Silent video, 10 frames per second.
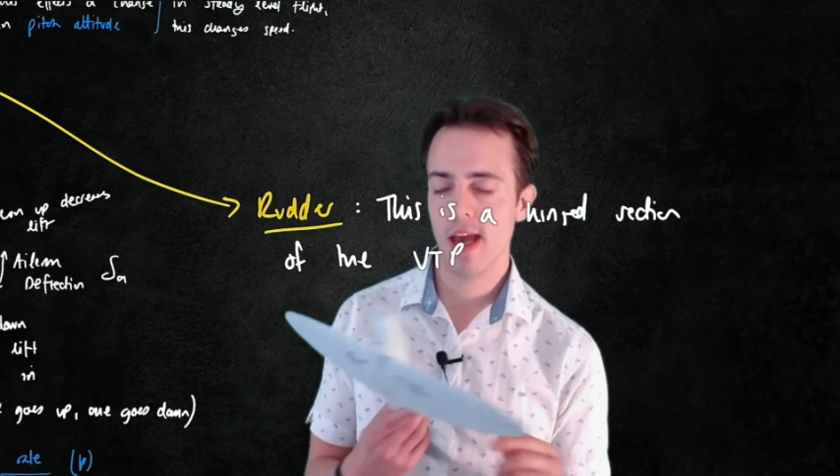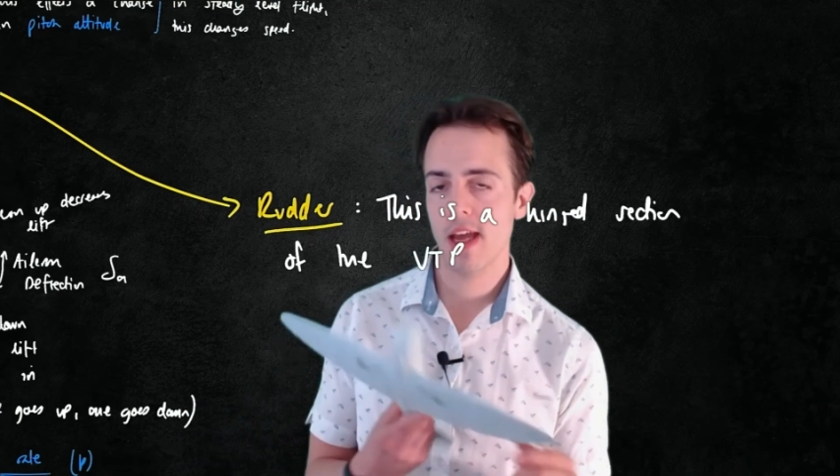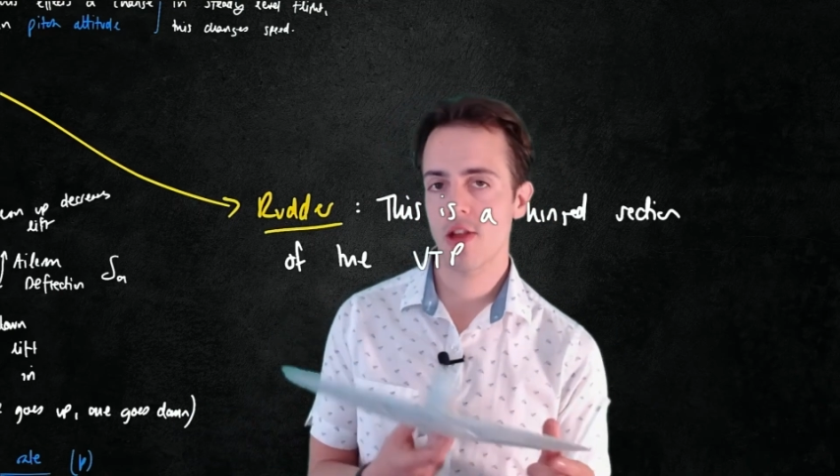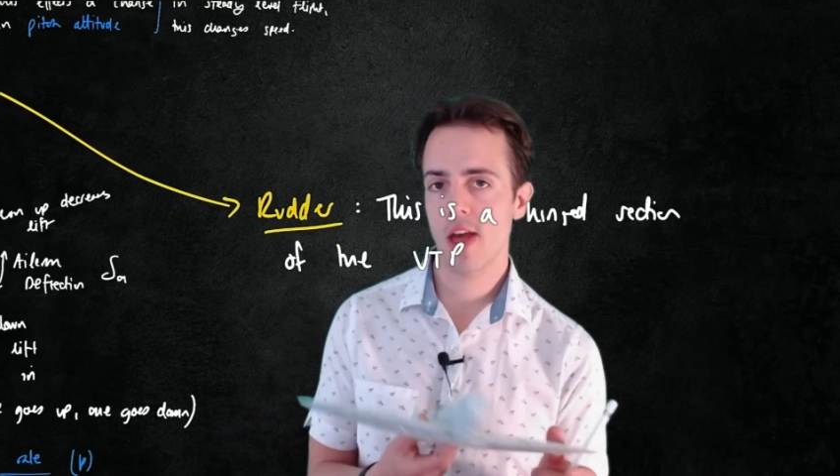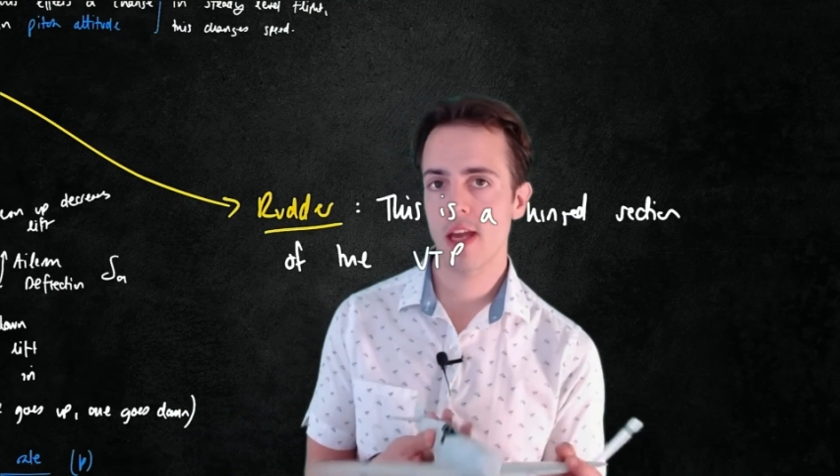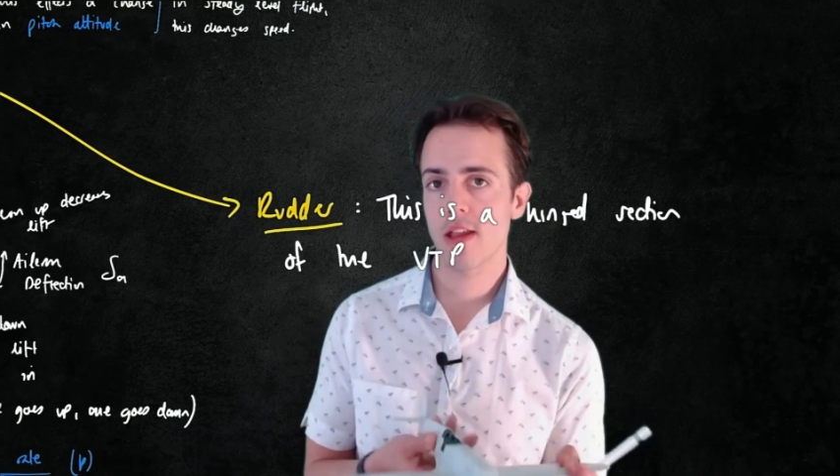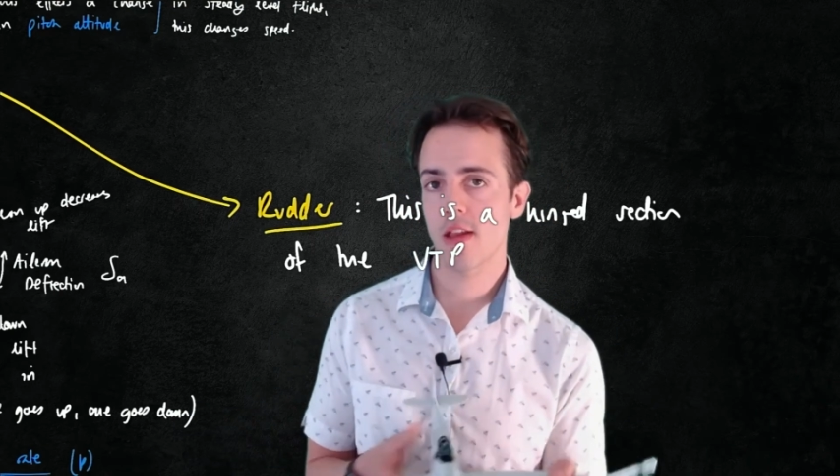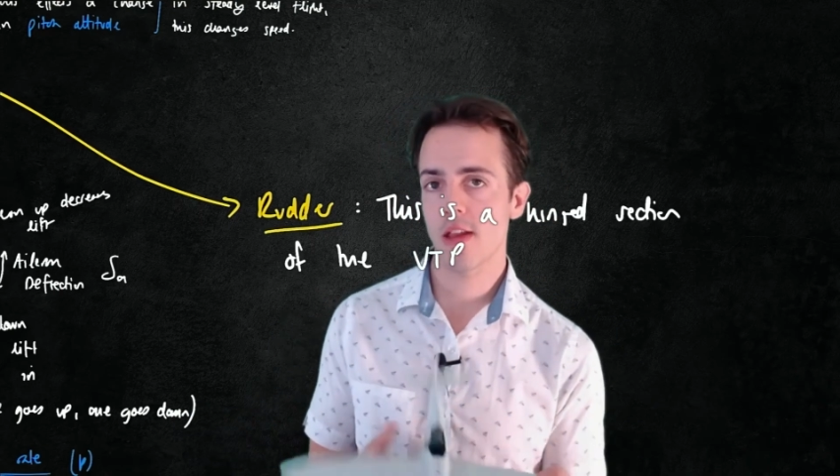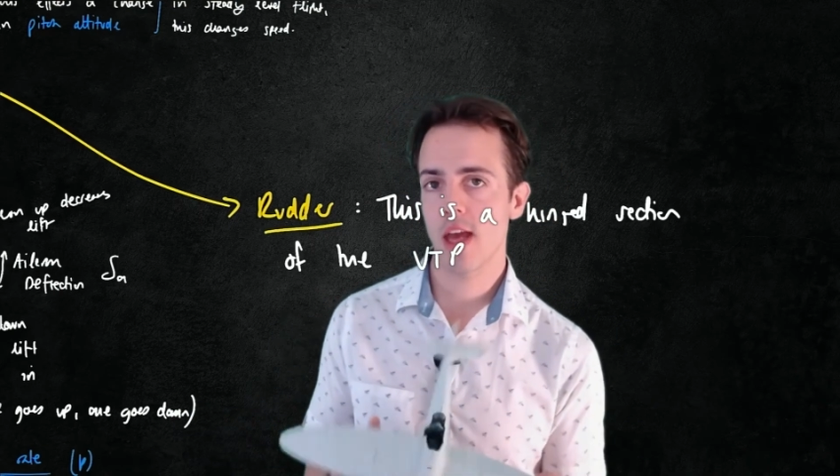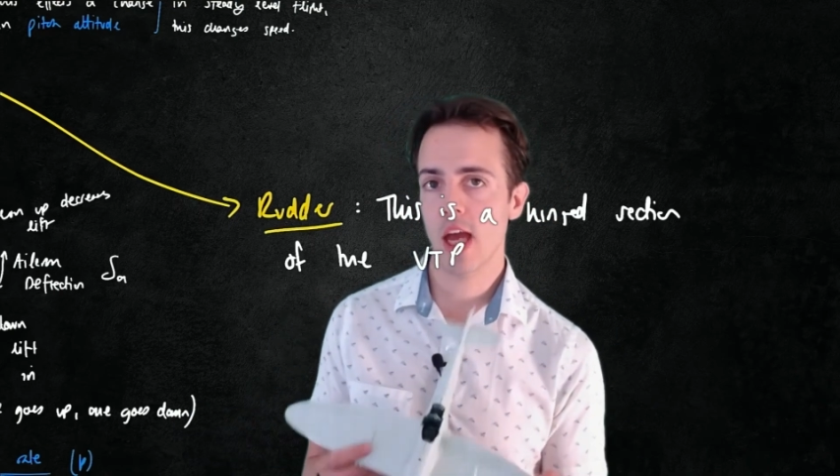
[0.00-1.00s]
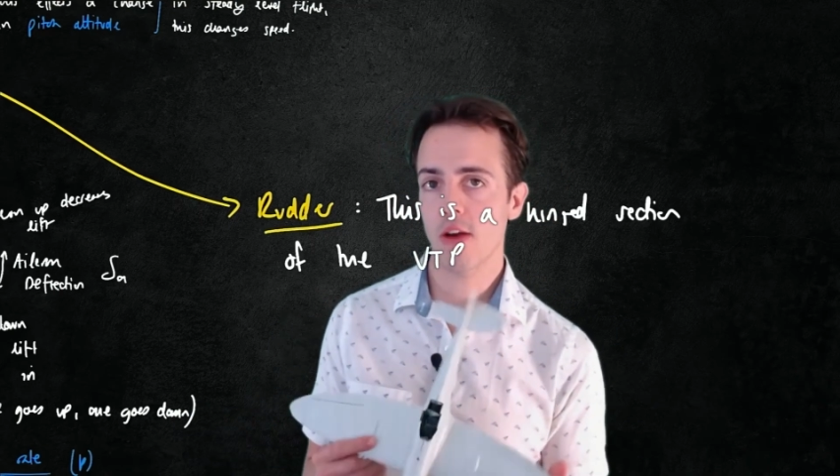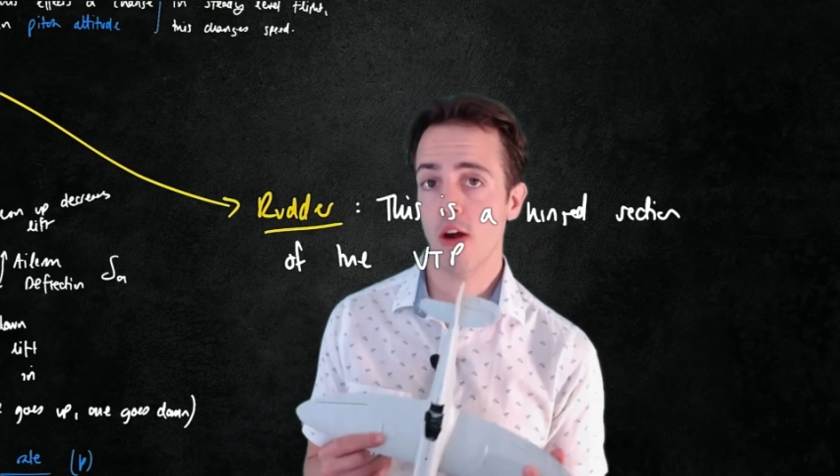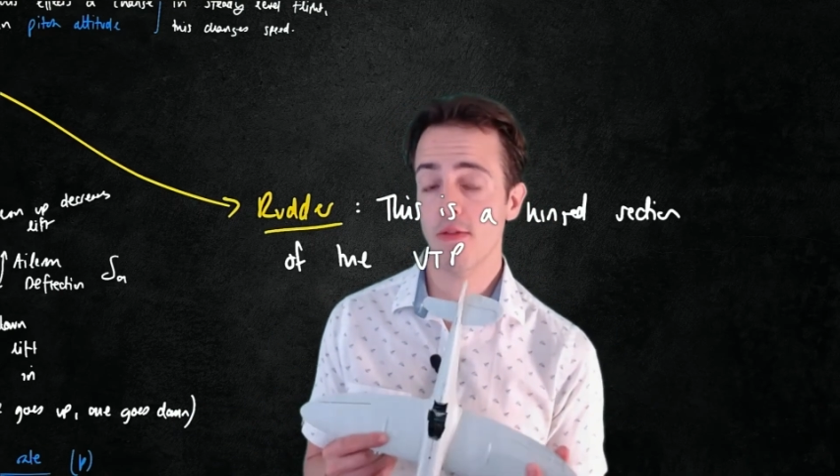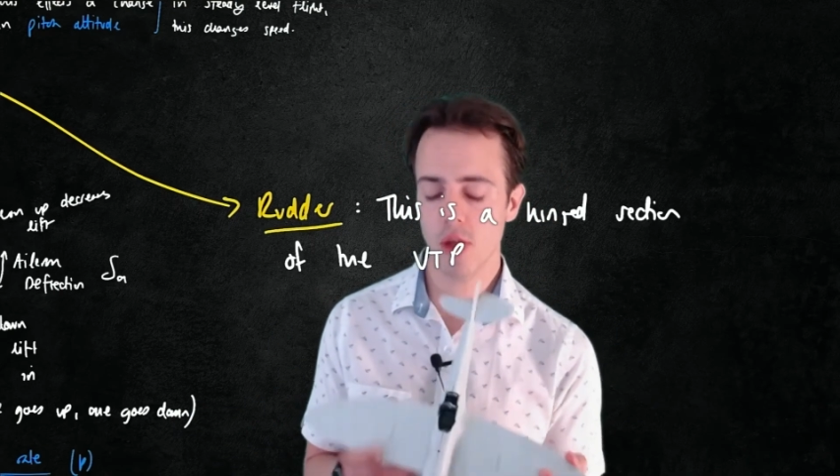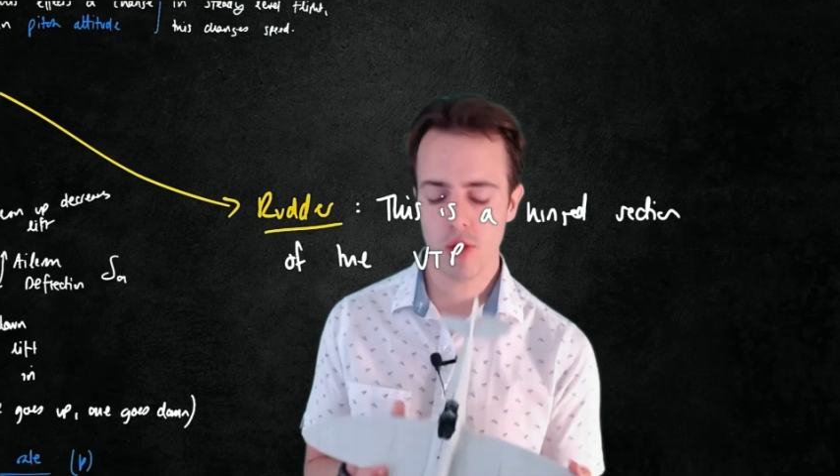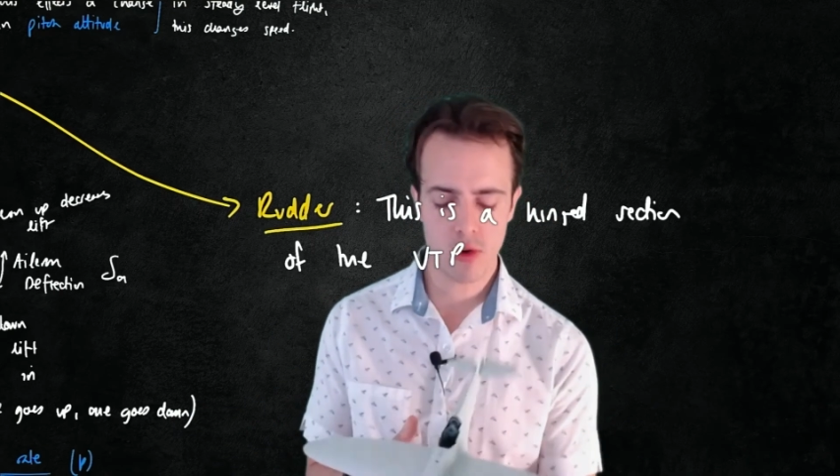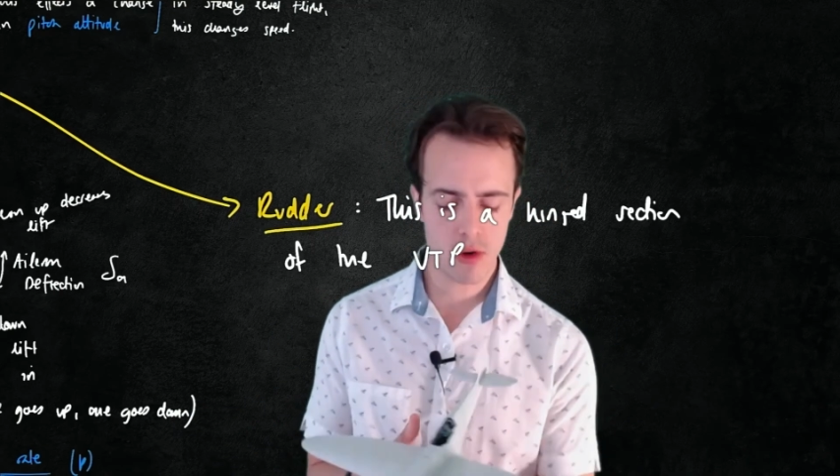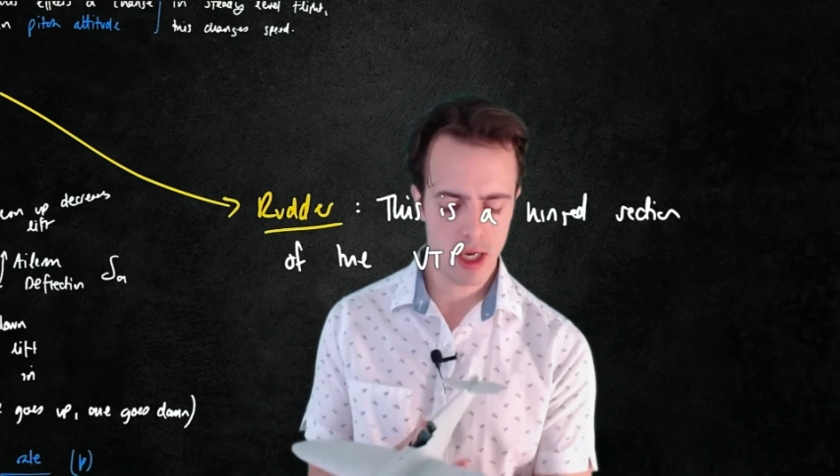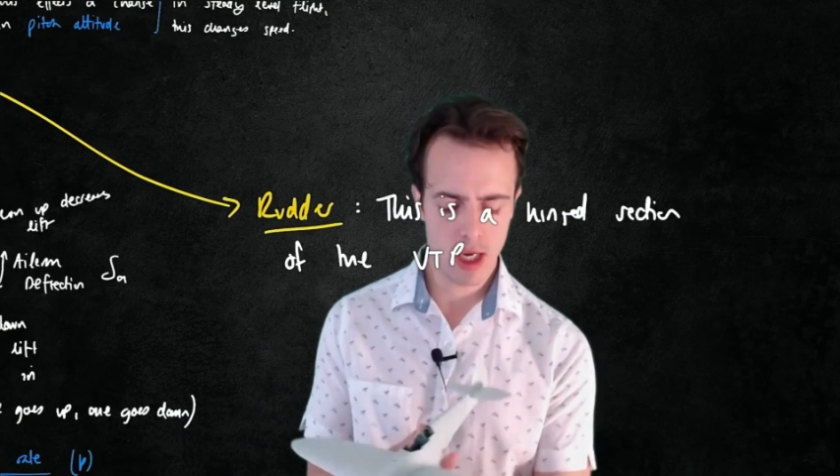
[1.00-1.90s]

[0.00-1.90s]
a change in the aircraft yaw.